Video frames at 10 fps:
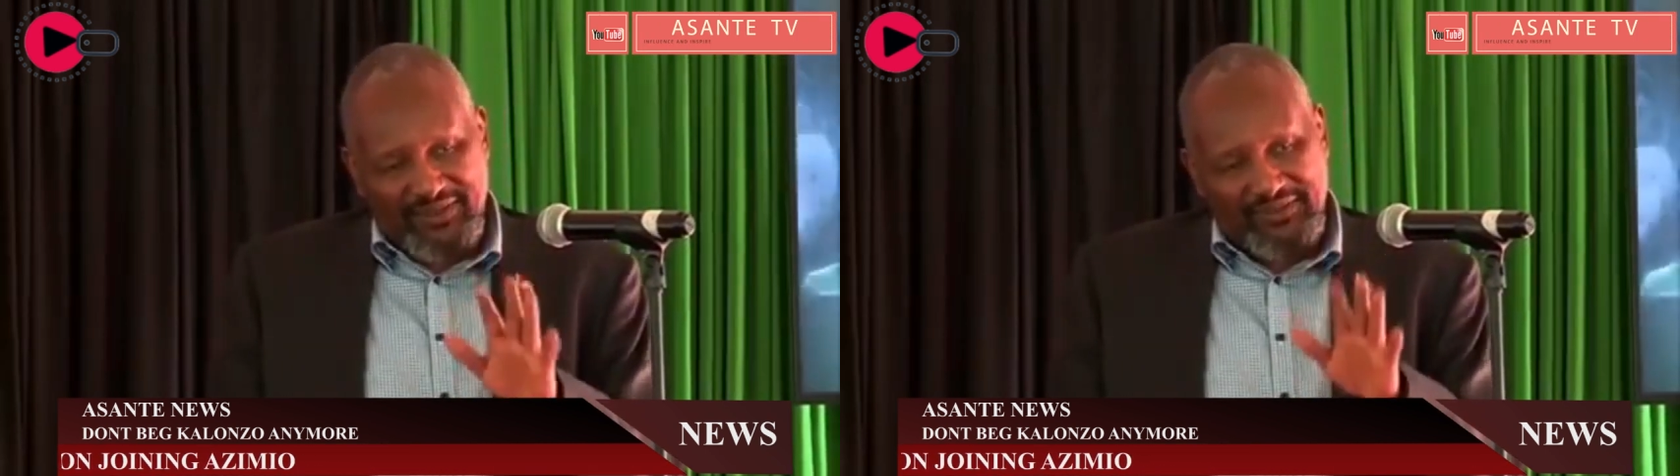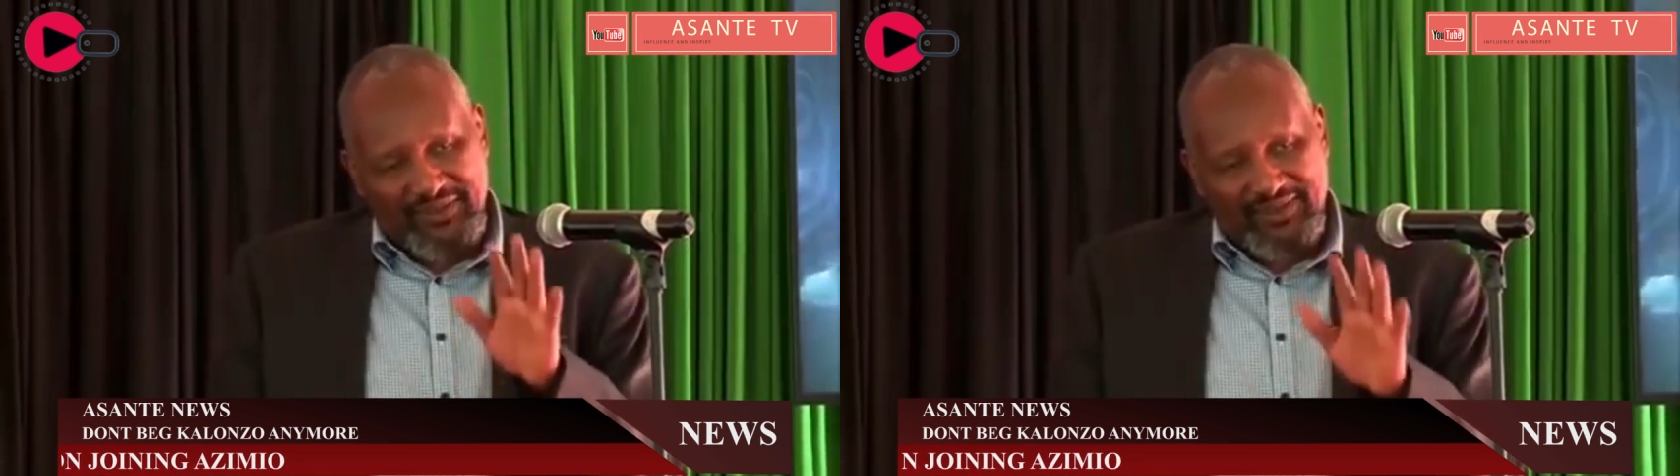
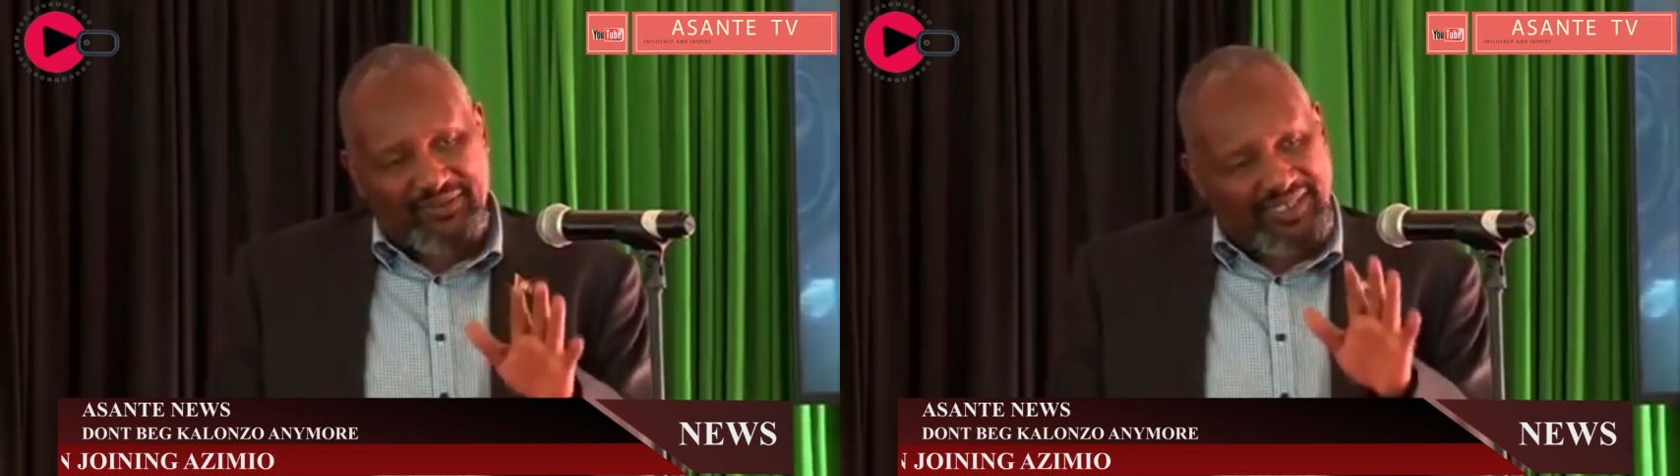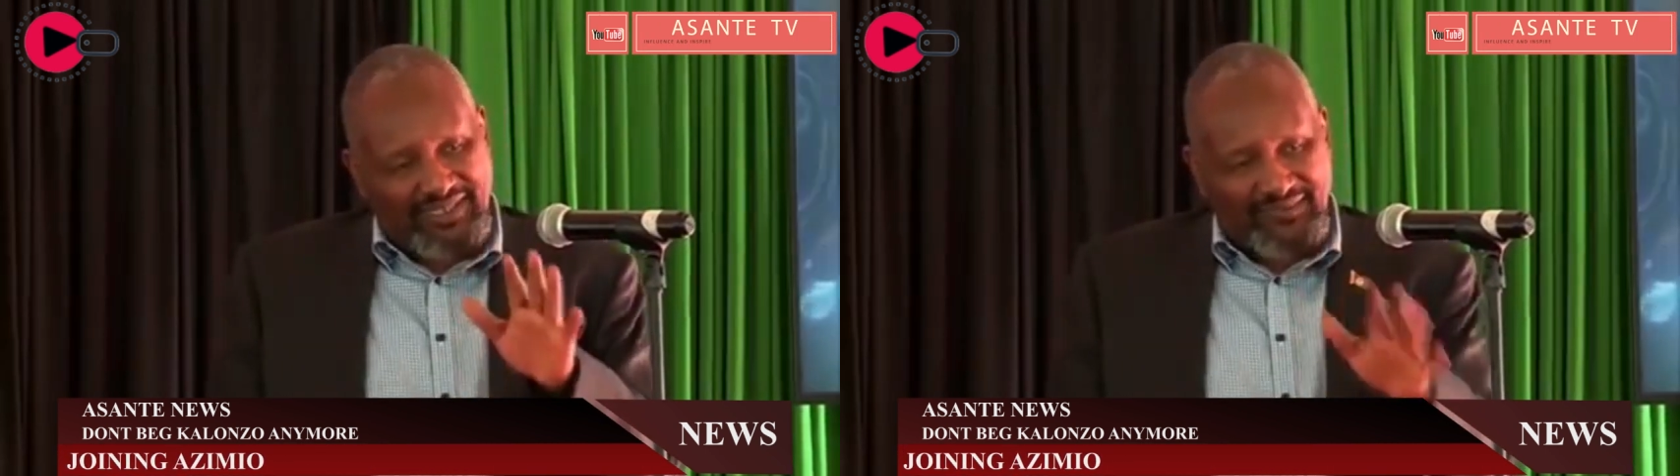ukijua.
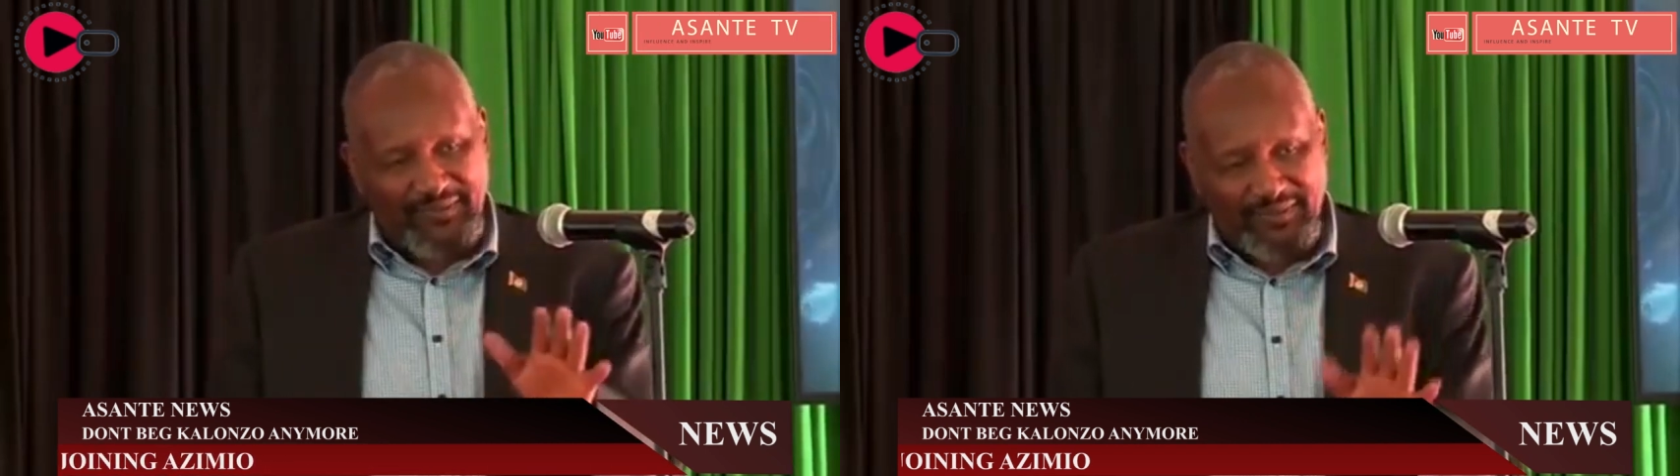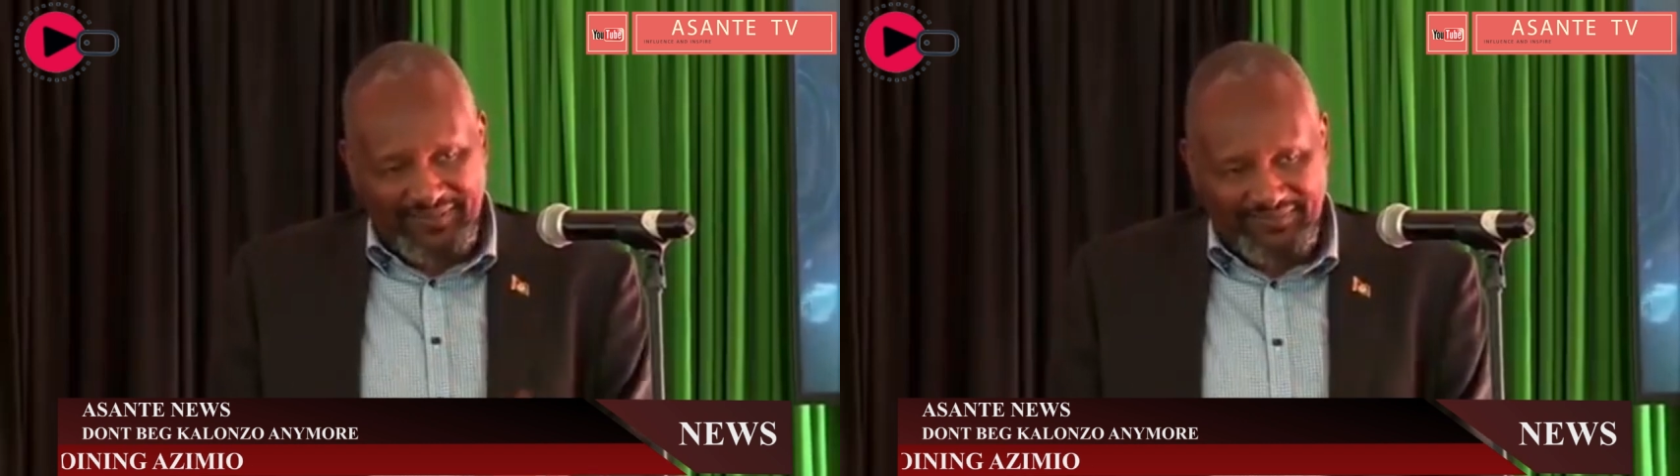We
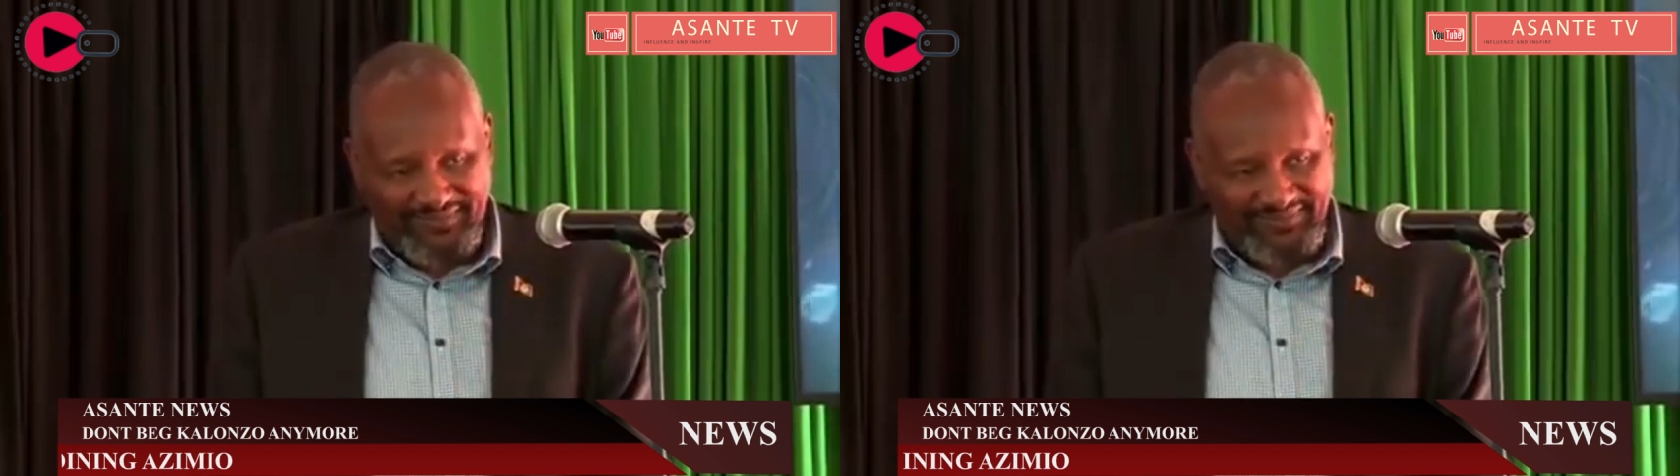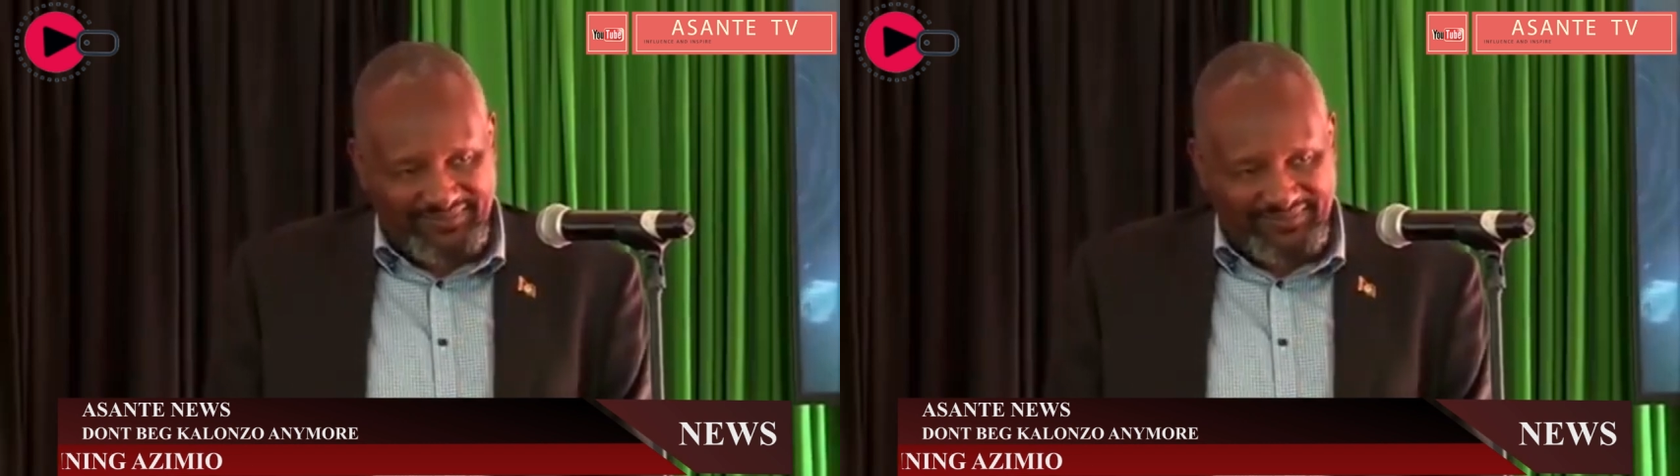love you, Buff.